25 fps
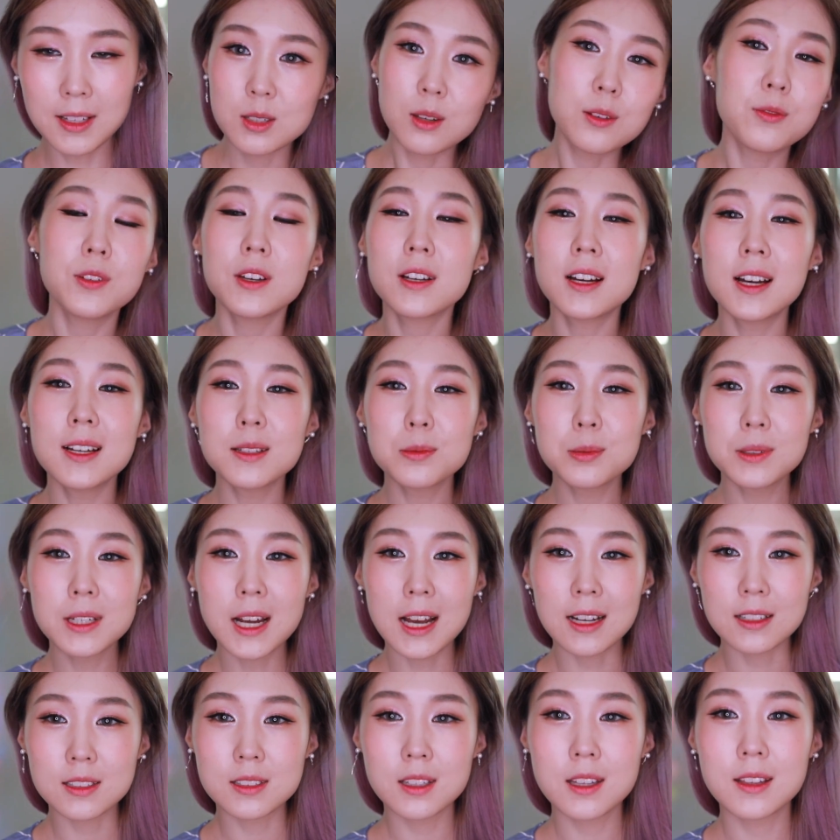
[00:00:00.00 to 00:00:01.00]
So if you guys would
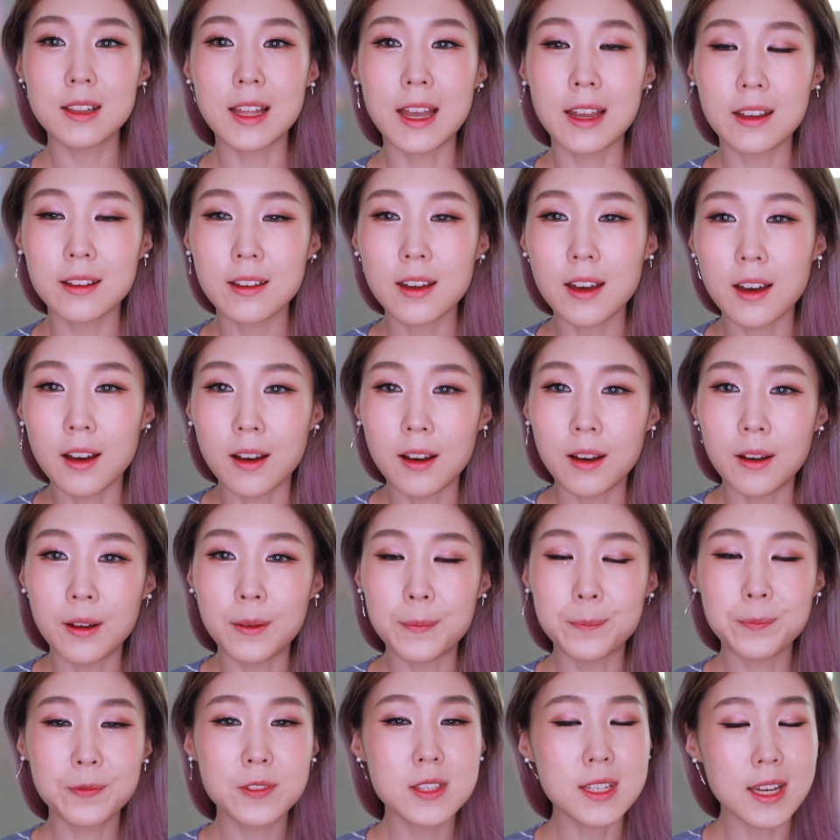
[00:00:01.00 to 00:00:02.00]
actually like
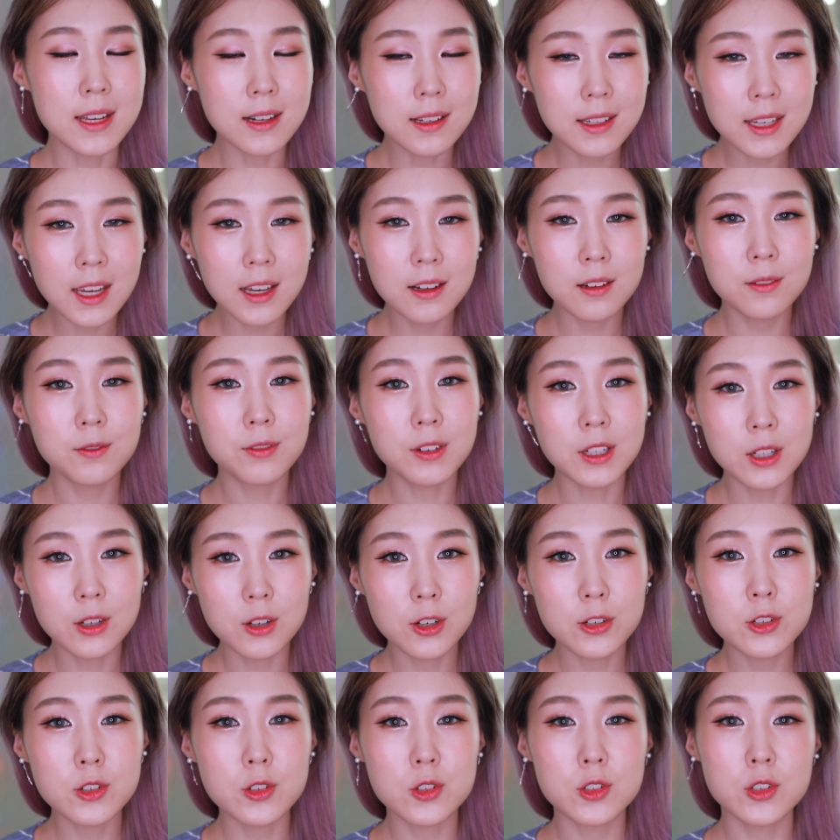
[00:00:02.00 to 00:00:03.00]
a dedicated
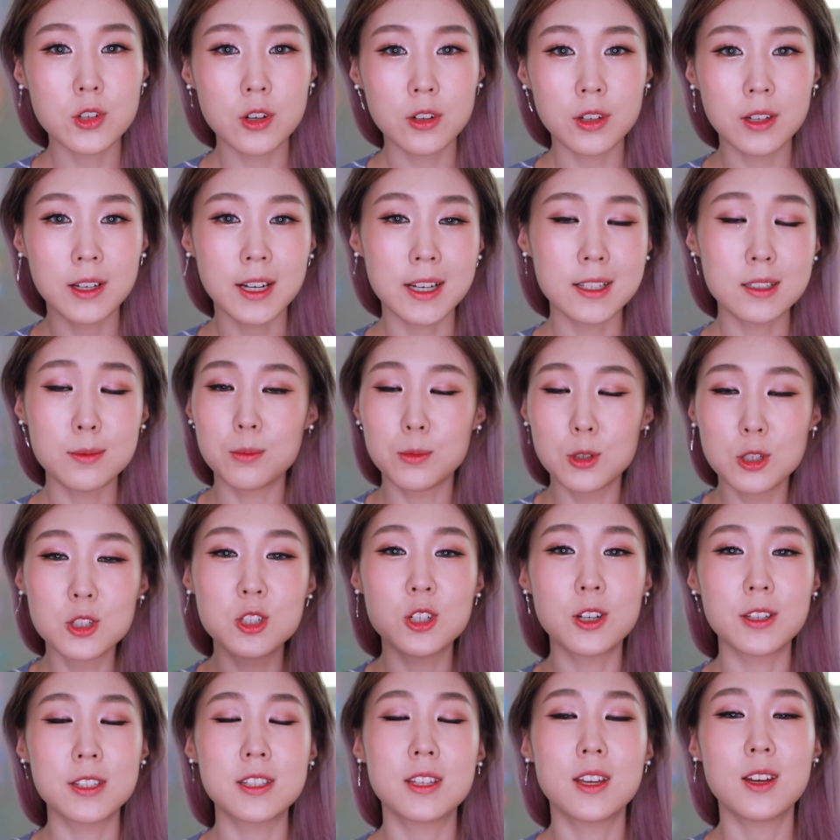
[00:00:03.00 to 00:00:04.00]
video to show you guys
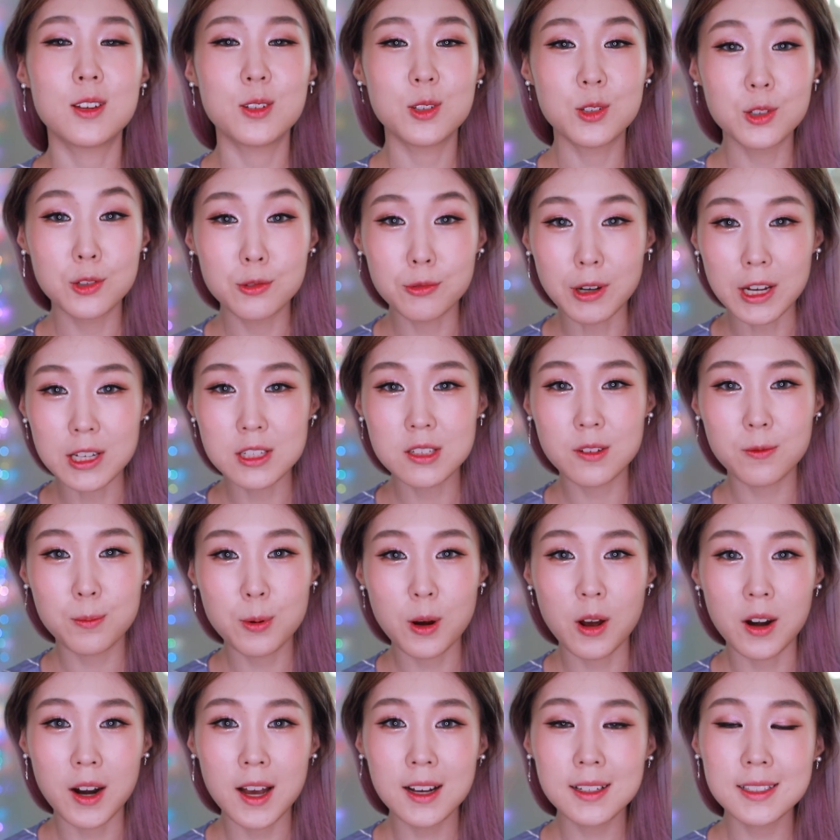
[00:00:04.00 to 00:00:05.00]
Moonshot's new range of
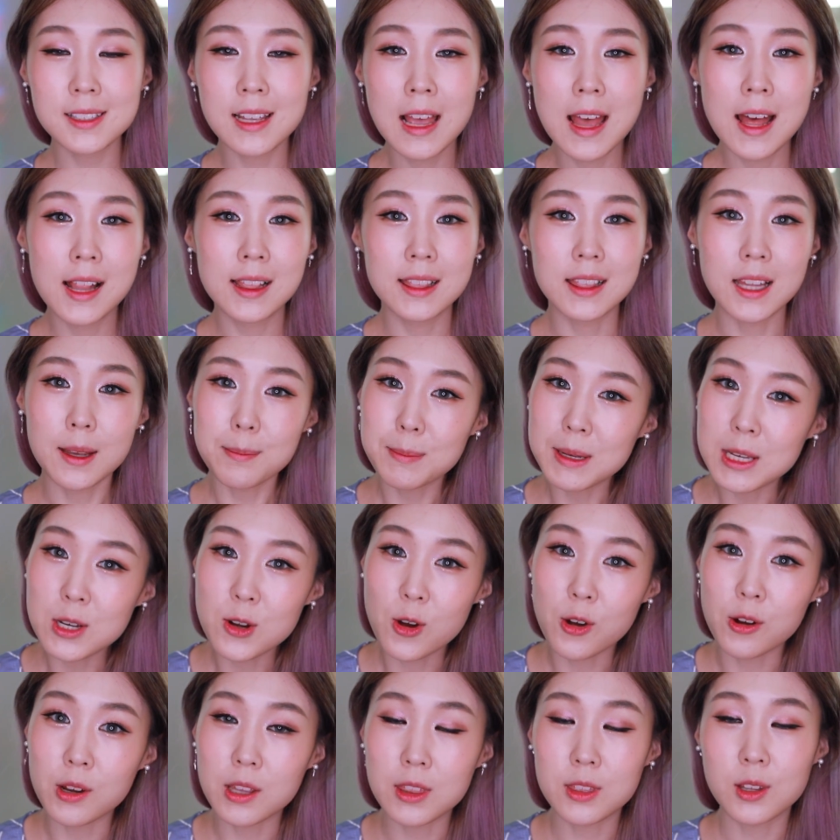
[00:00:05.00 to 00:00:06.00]
products, let me
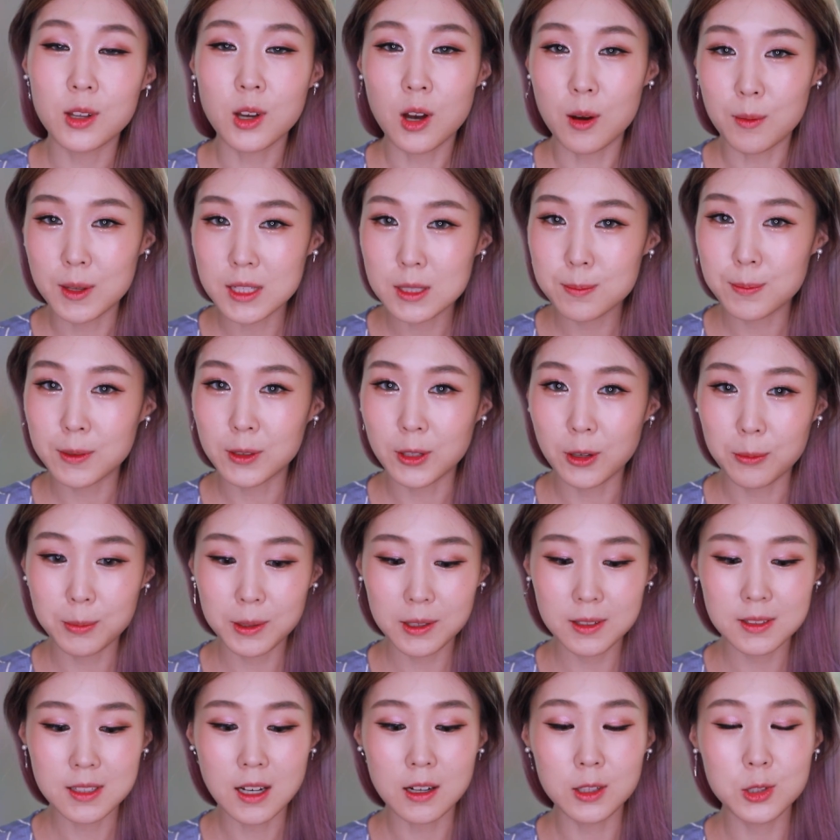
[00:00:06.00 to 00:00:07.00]
know in the comments below,
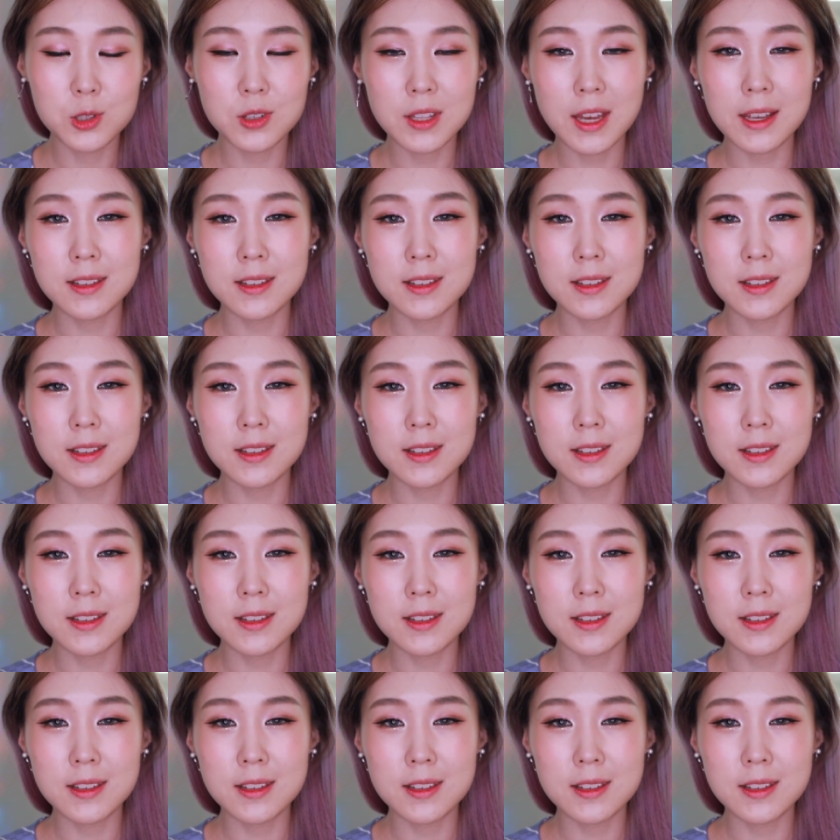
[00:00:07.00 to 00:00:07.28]
because I'll do